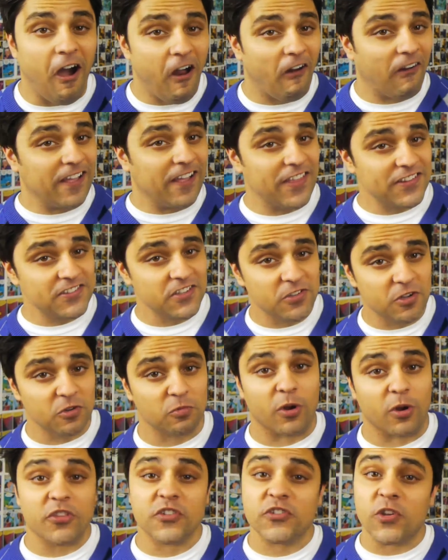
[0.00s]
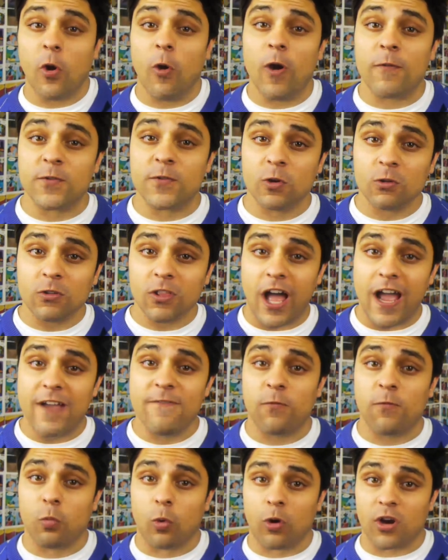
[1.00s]
All right, that's a good one. So if your
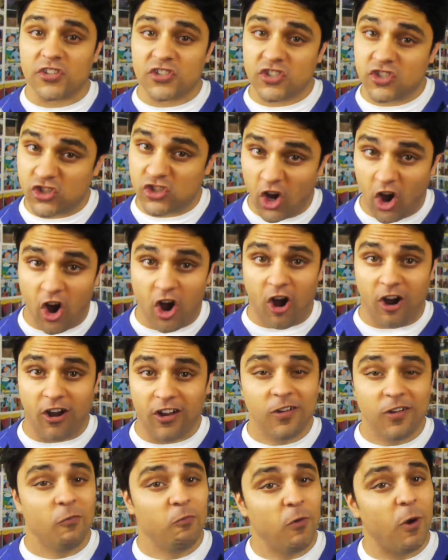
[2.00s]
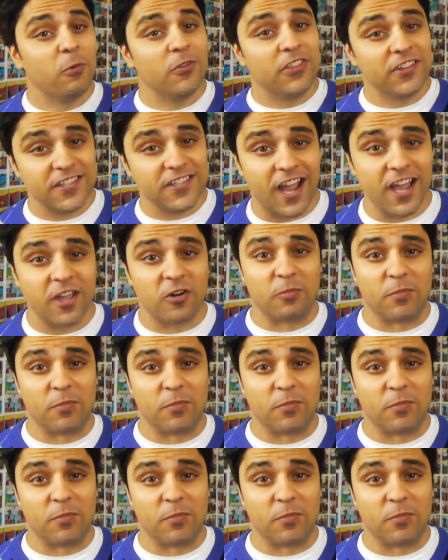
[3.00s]
life were a song, what would the title